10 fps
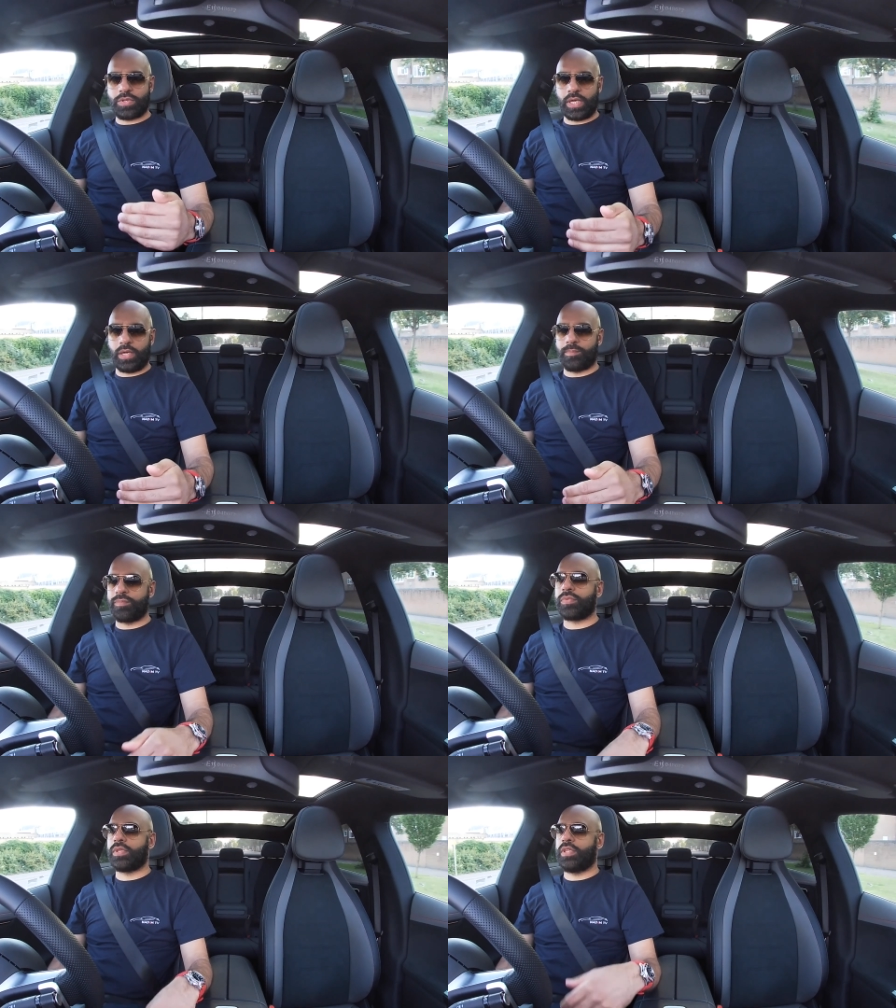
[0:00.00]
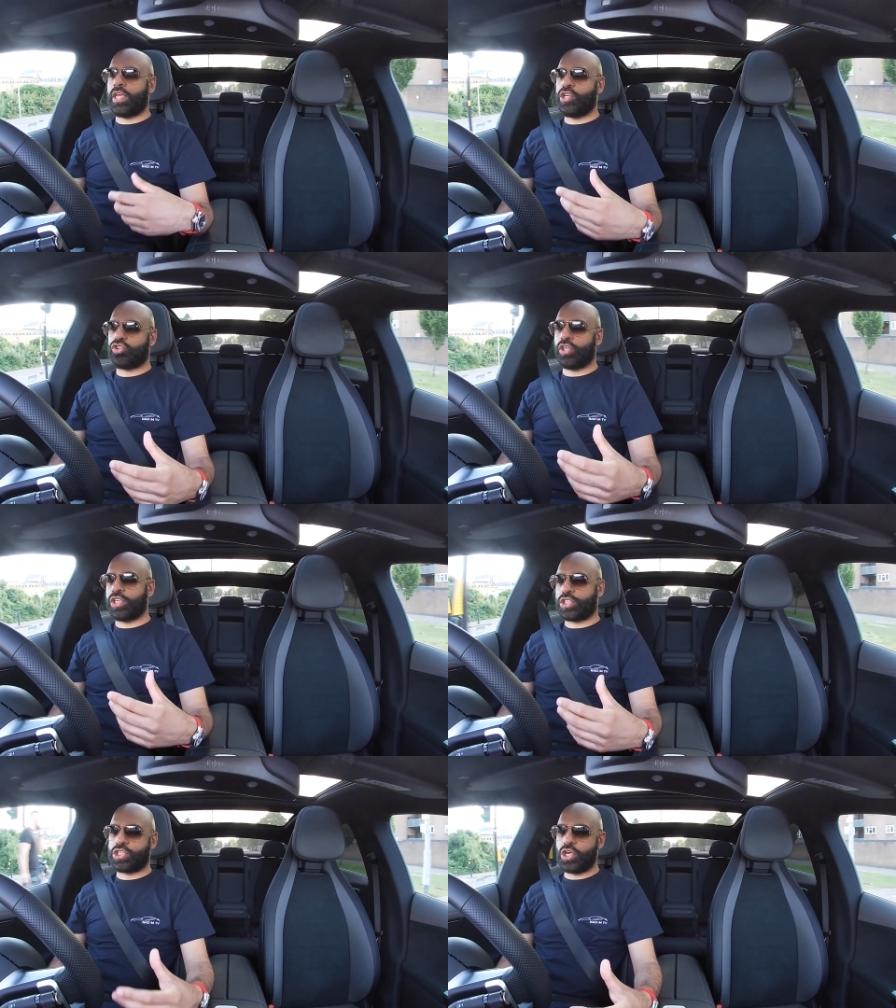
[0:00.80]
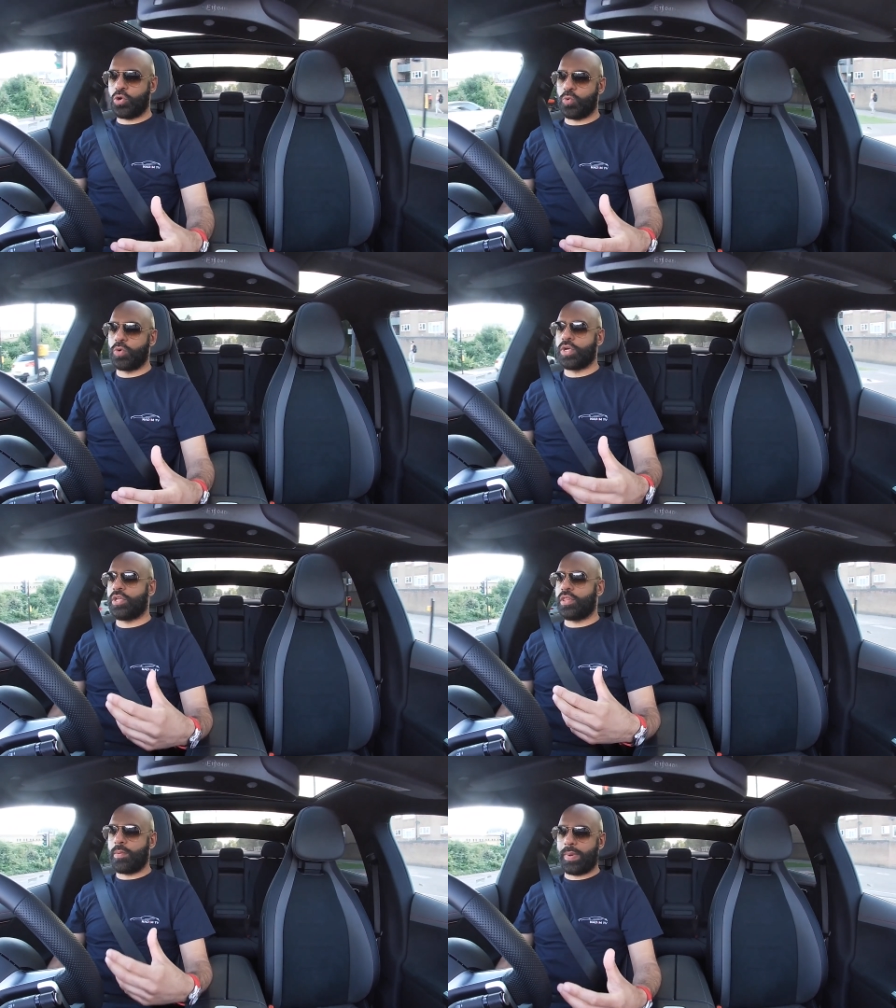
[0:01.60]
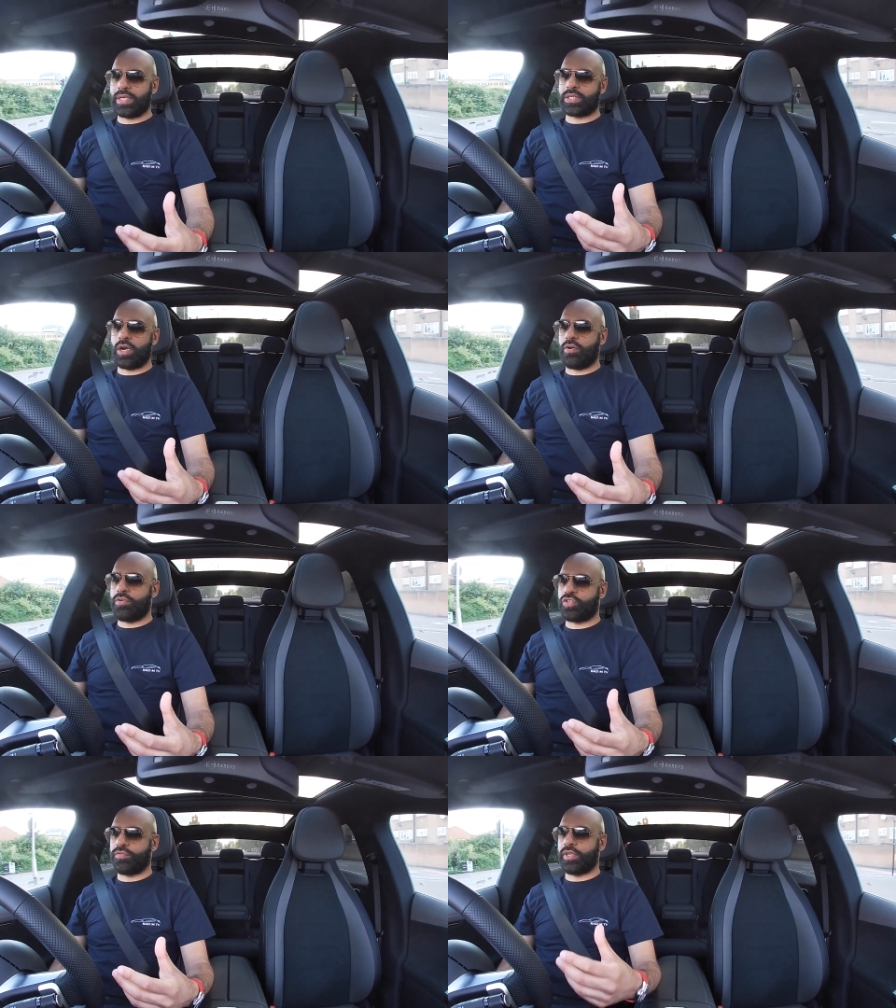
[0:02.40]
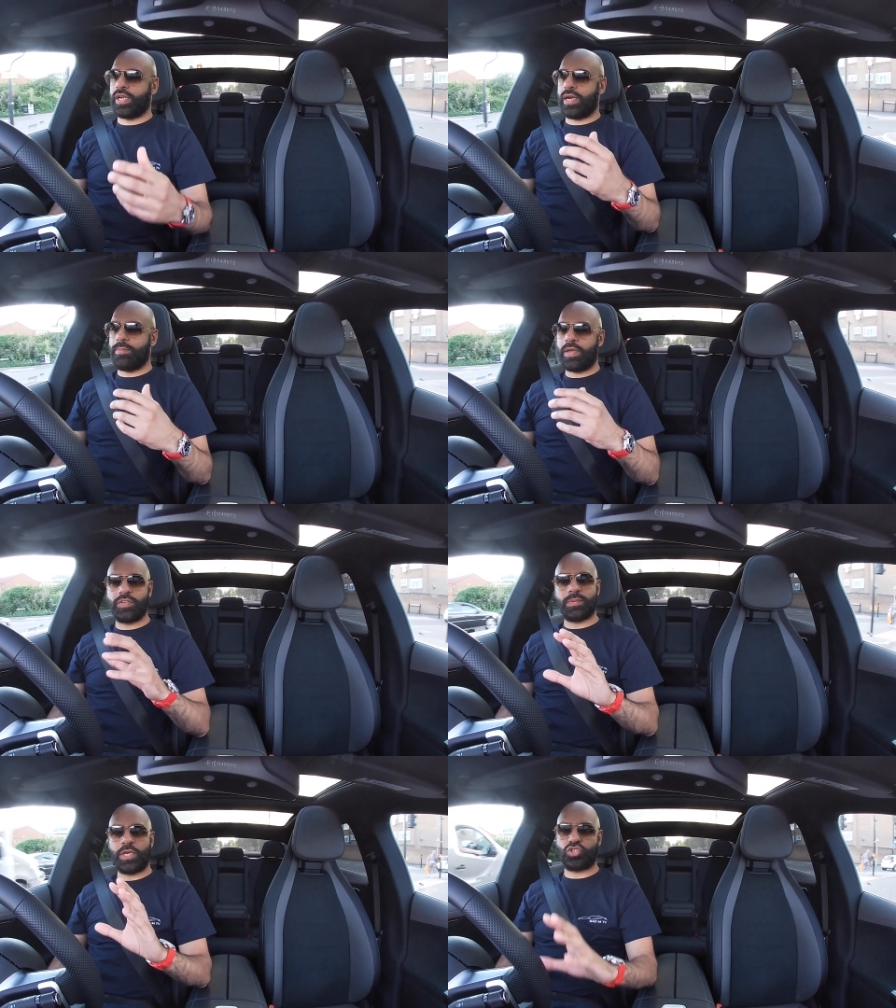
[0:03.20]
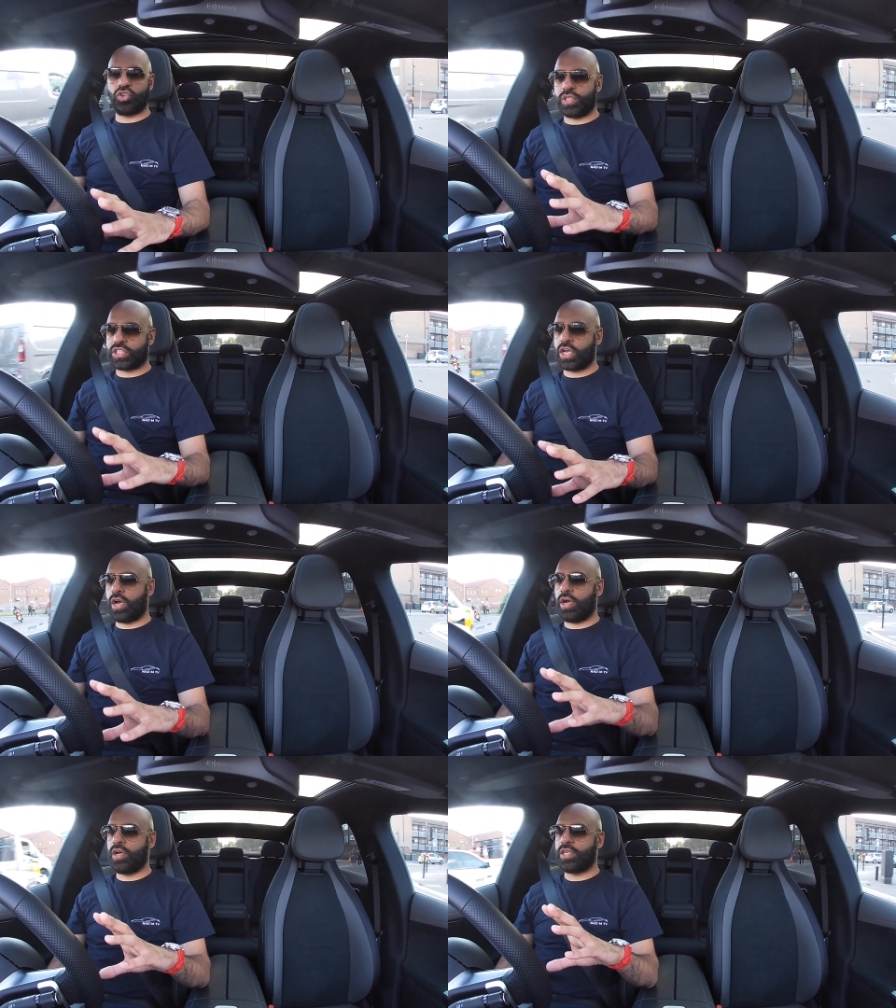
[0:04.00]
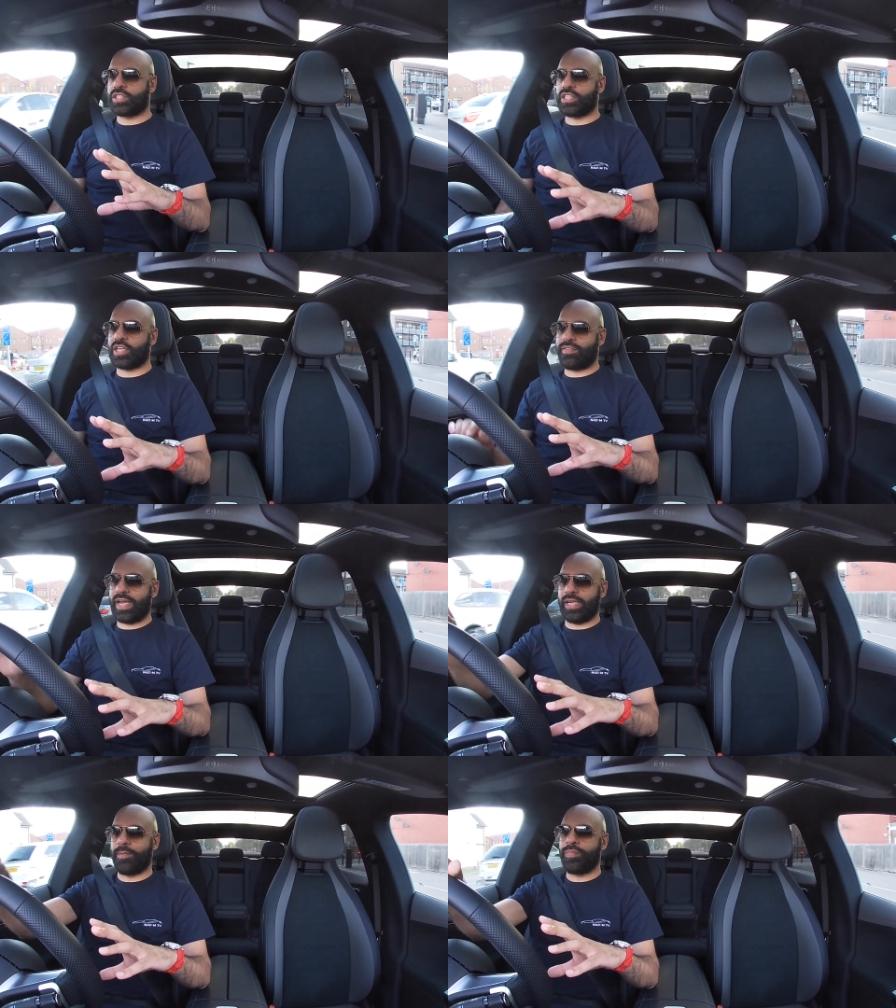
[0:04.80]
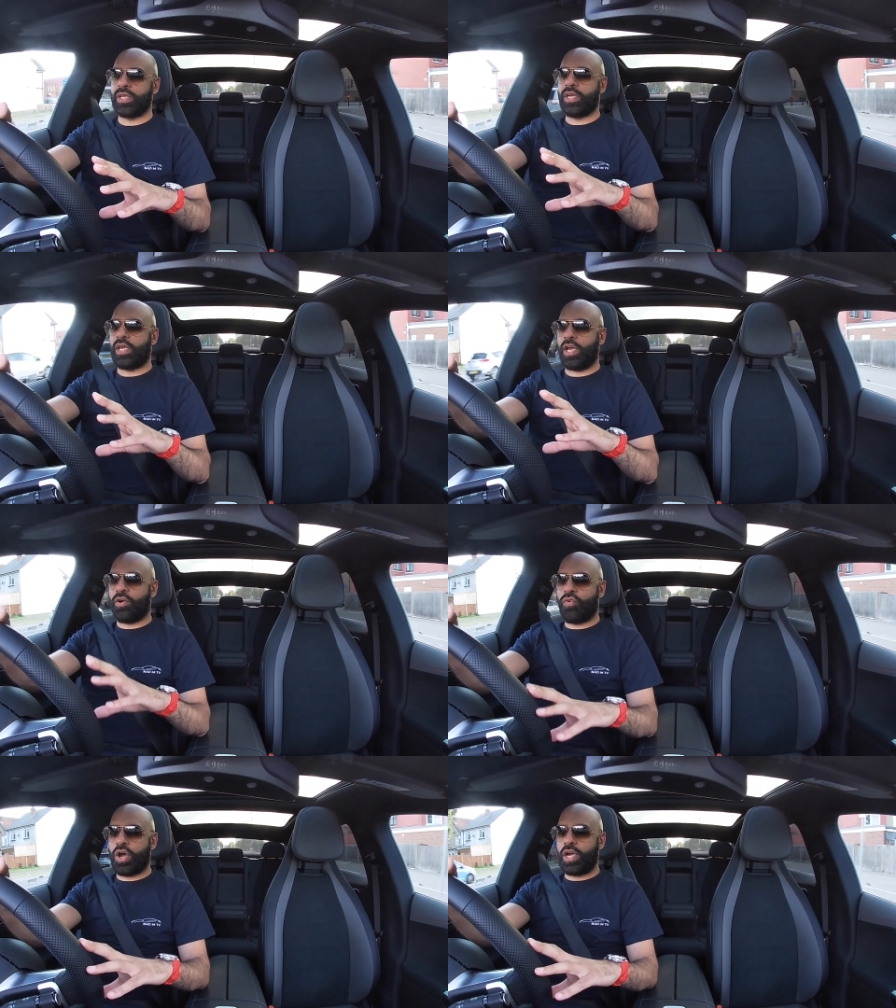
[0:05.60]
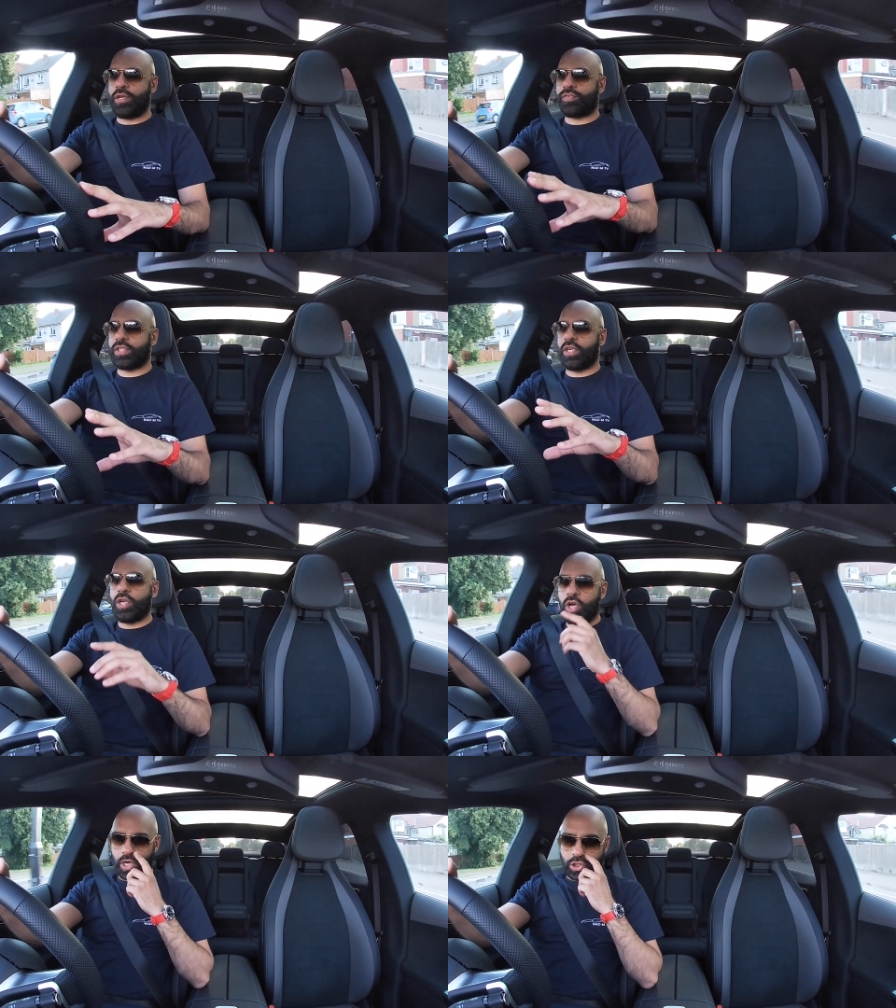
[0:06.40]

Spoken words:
thing. The e-tron is still the best car I've driven. Now, let me give you some history on this car since I've had it. It arrived, I